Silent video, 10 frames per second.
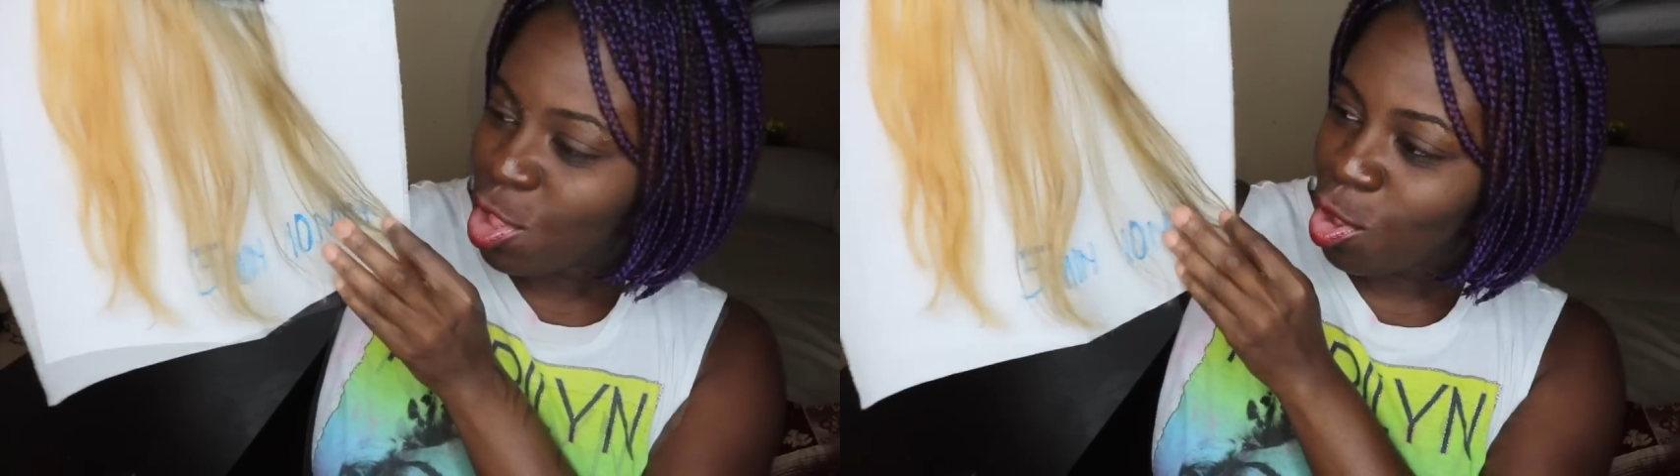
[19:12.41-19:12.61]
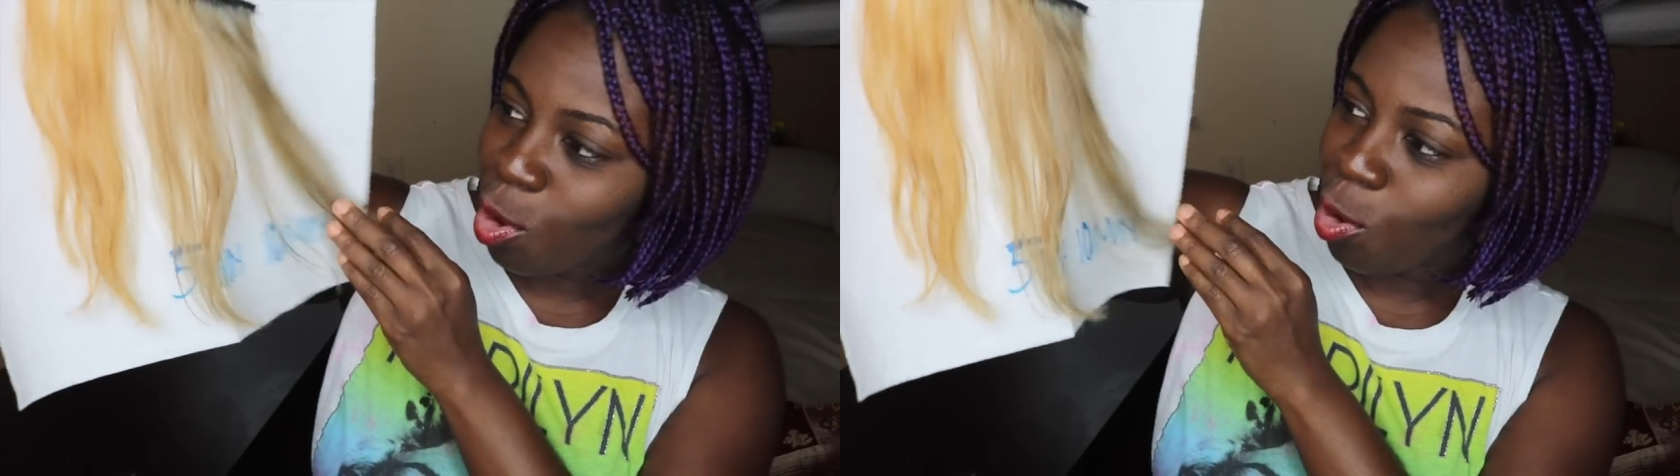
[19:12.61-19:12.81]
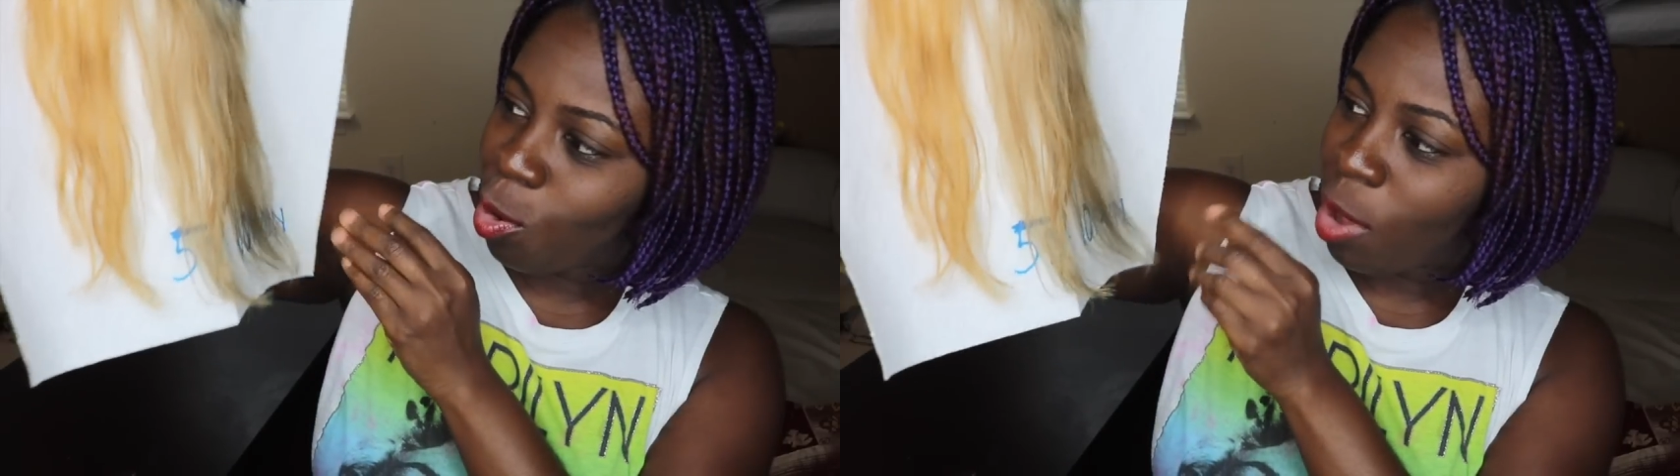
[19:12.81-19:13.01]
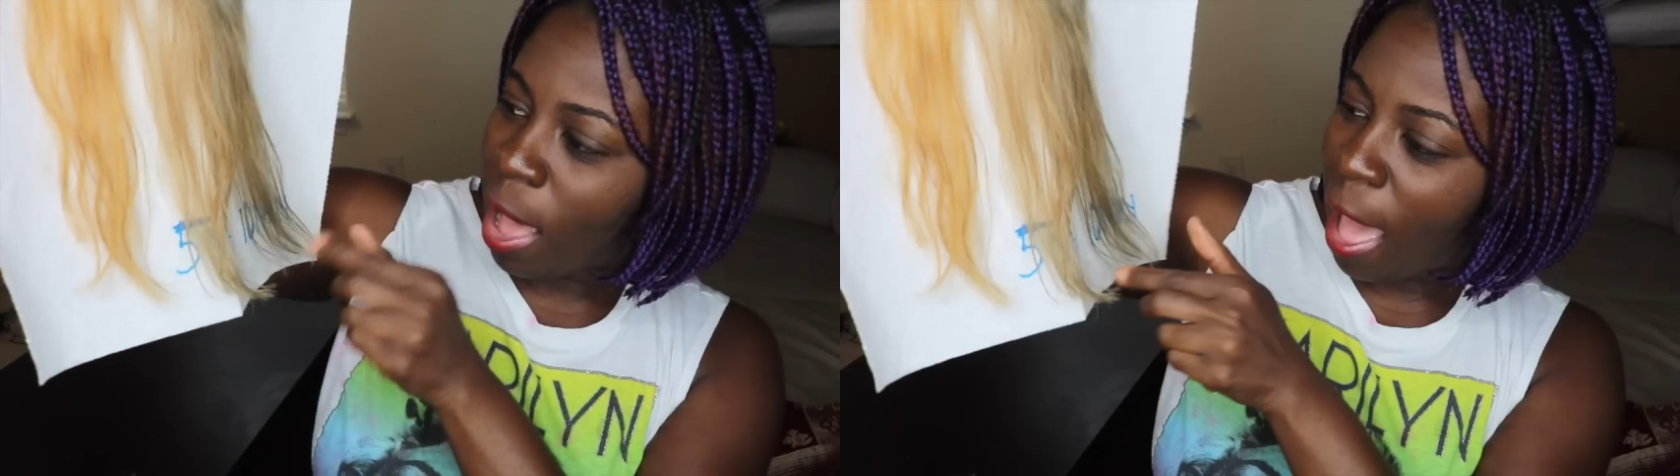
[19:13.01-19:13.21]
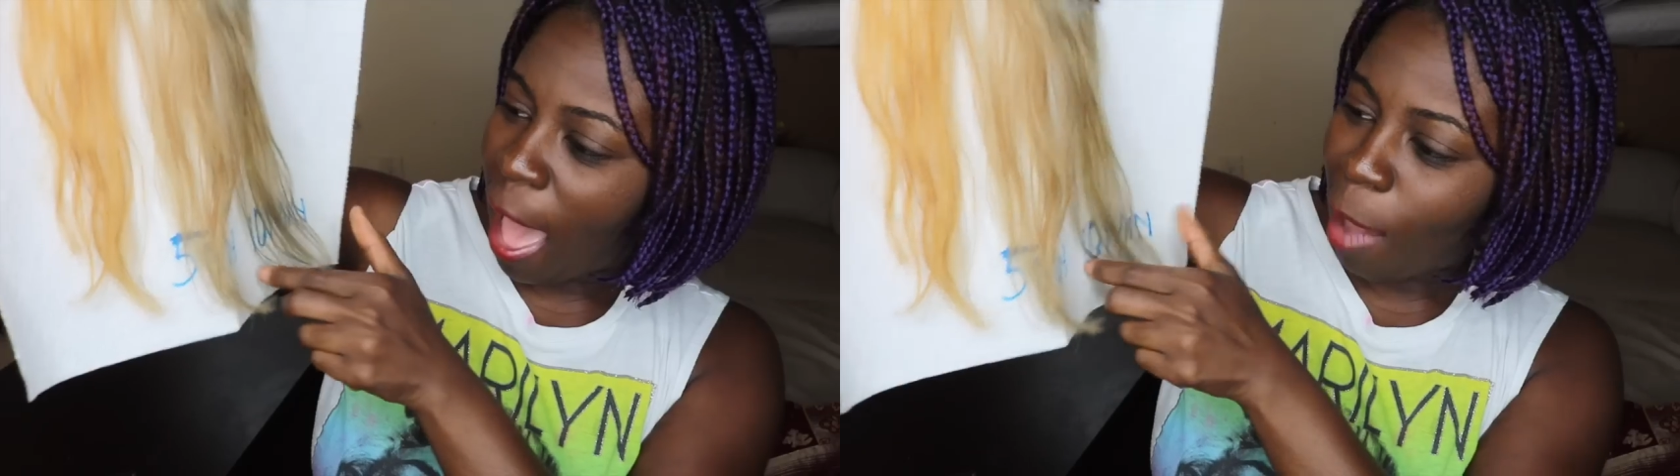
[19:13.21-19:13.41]
So
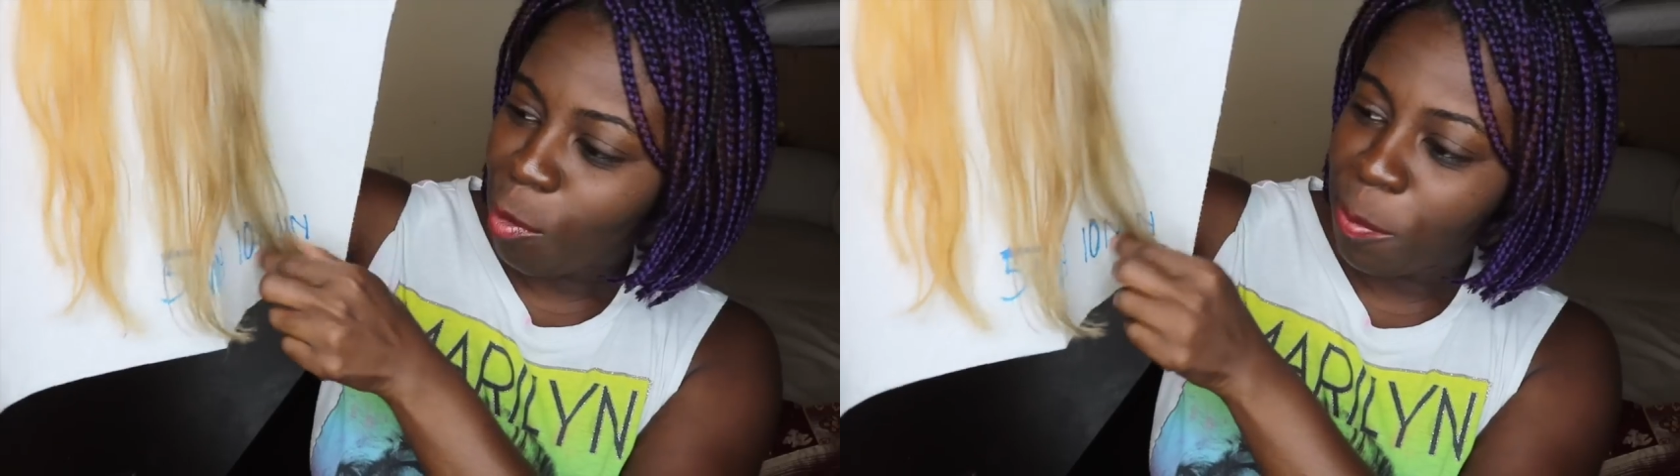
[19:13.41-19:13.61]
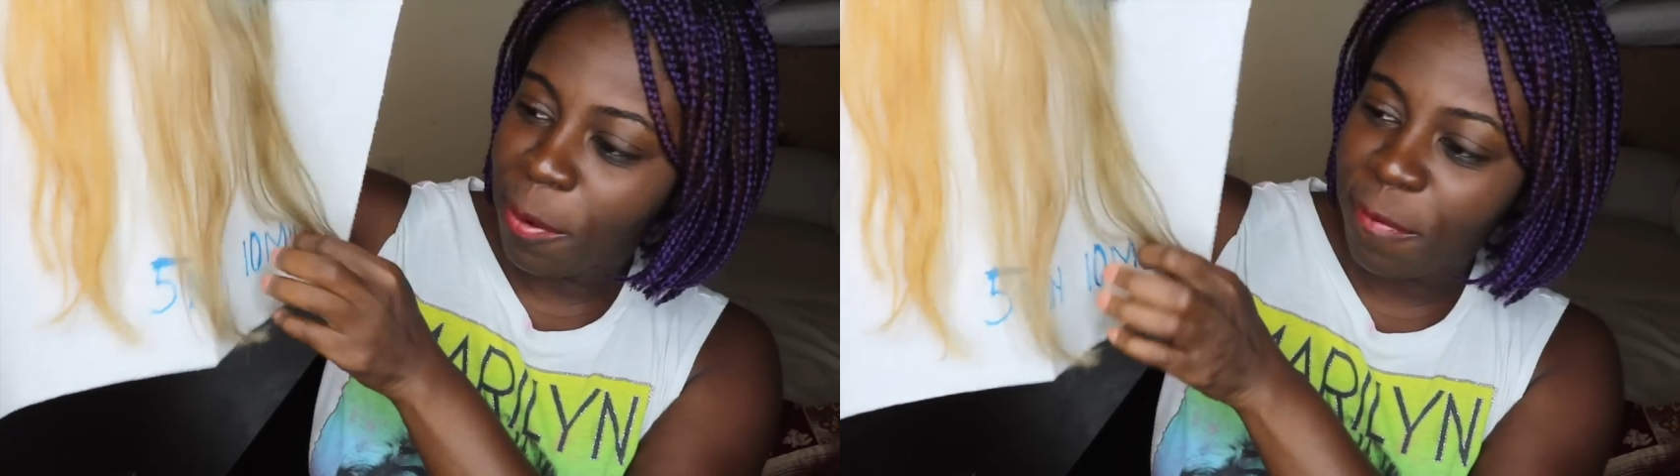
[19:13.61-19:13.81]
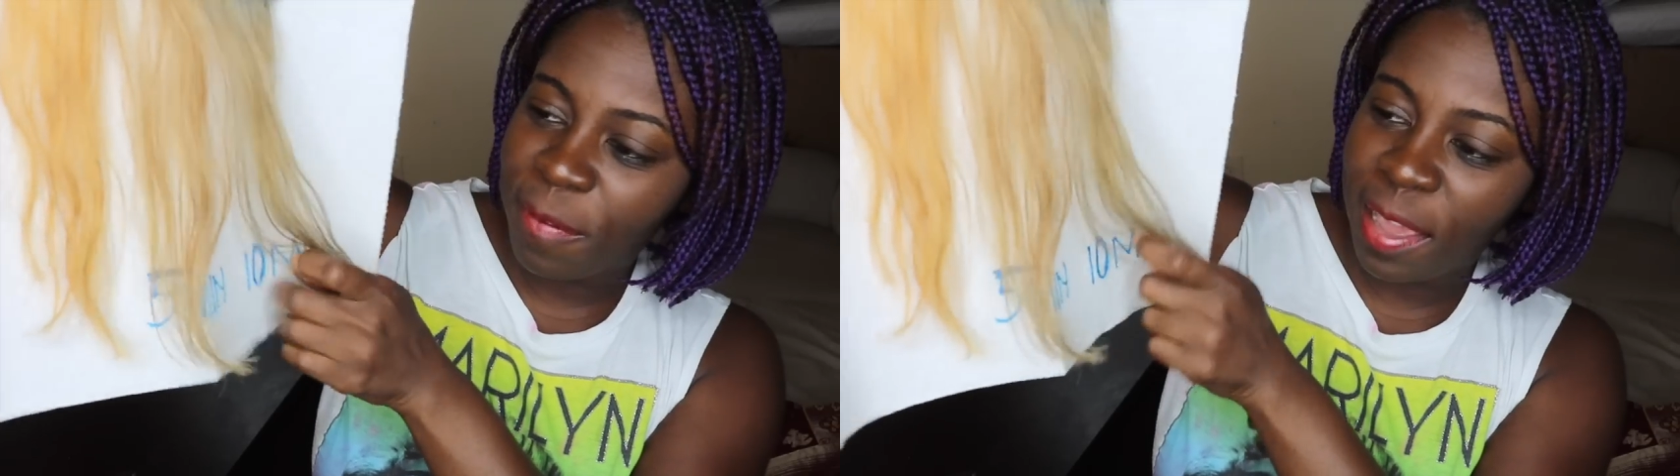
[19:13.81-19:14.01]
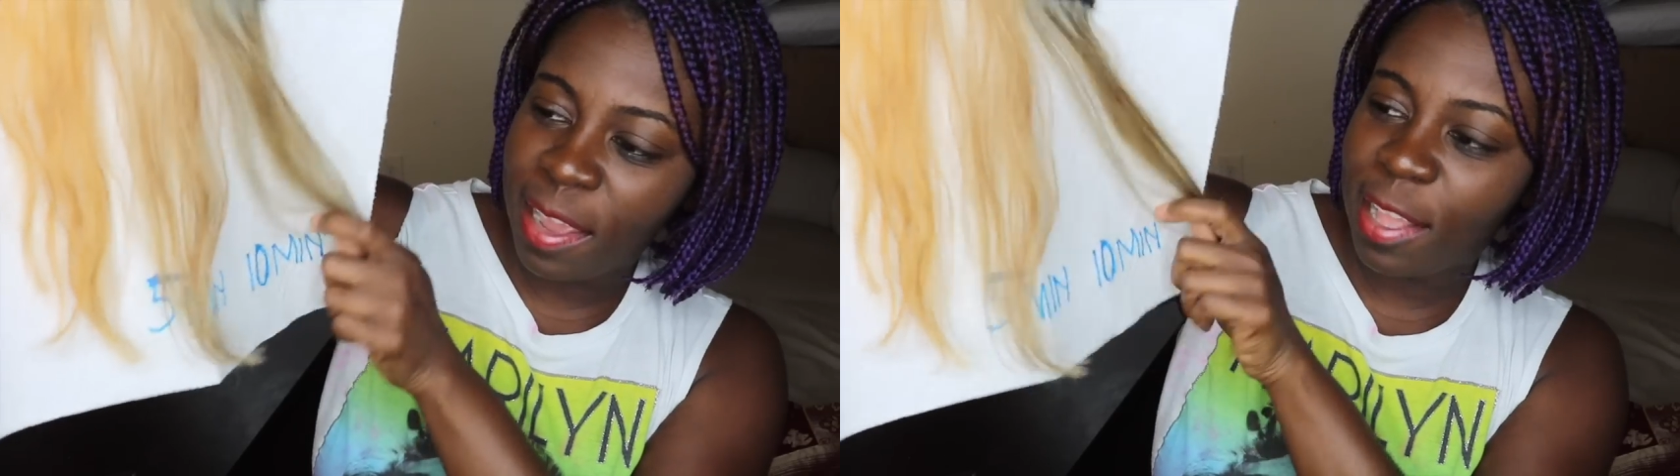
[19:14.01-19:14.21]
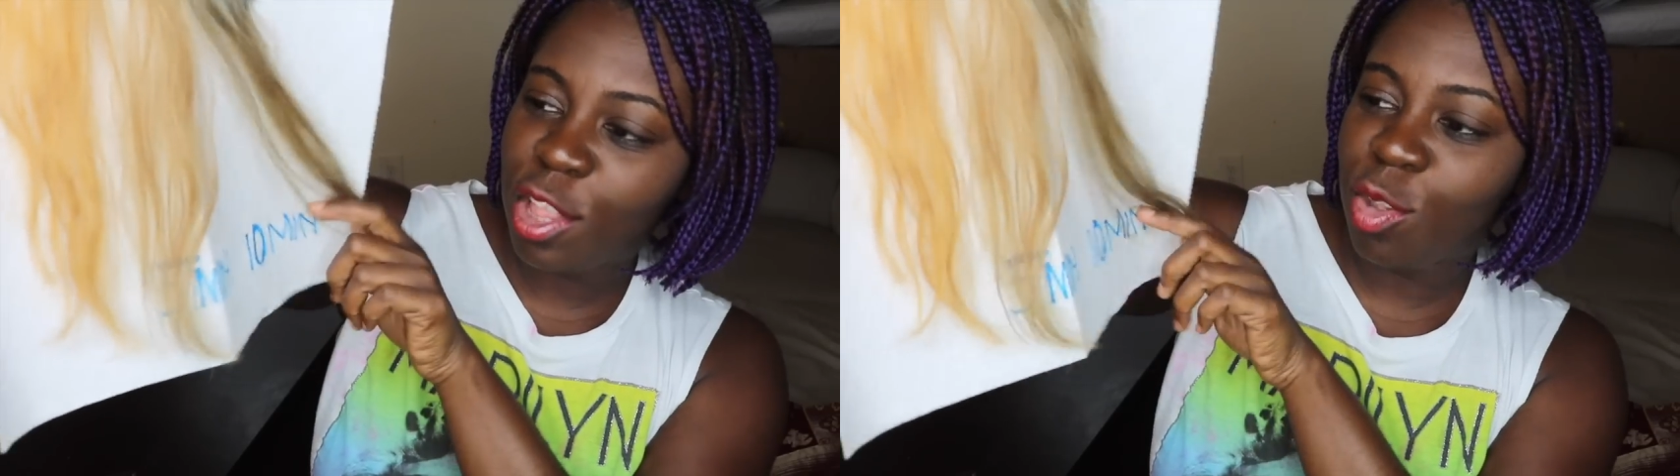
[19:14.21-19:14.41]
I would prefer